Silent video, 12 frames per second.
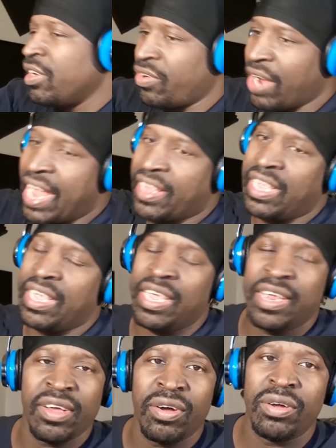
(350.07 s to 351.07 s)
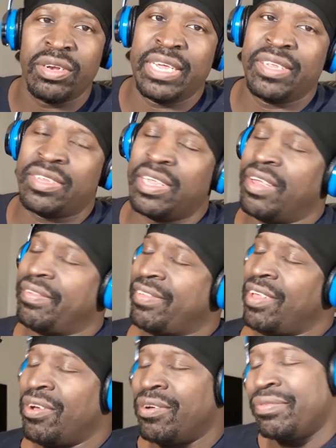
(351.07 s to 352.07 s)
crackhead, all that stuff.
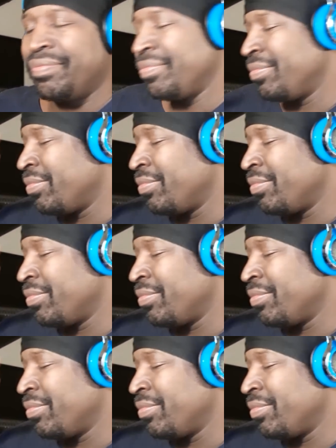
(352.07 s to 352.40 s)
So